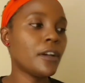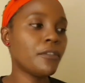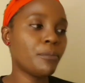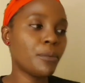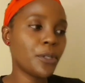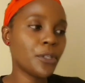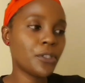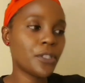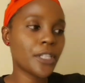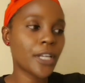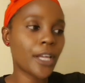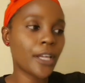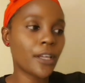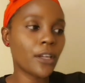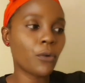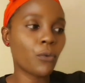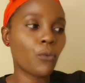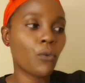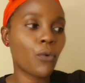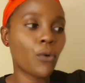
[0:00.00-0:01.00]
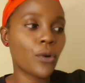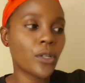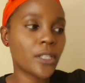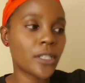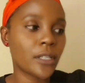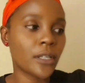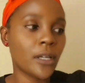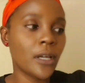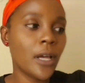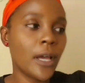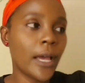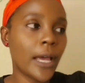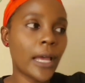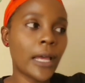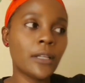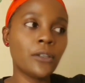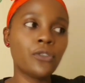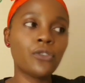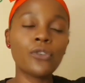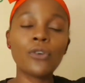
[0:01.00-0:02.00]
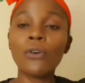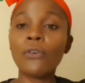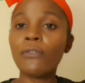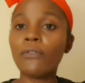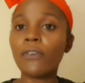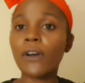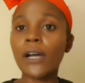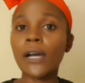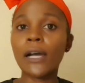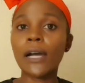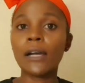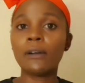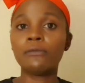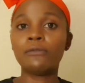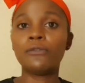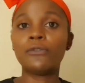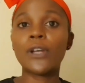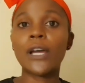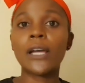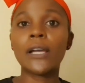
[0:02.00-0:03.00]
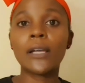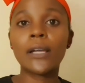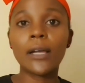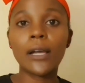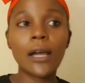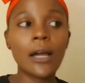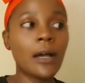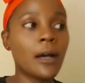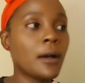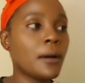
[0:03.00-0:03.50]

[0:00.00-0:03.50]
I've been taking water, and so far I've drank